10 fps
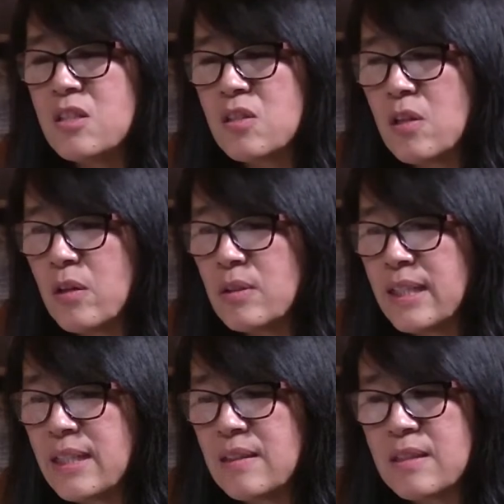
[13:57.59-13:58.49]

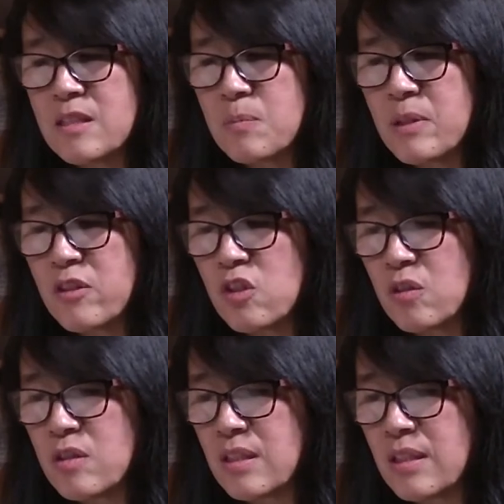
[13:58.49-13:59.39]
Slowly, Elizabeth
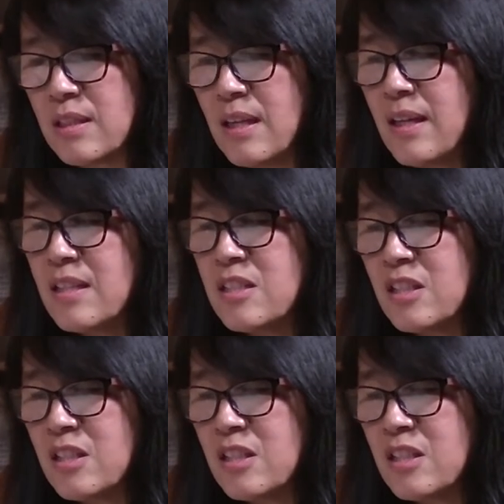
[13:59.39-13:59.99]
Chilton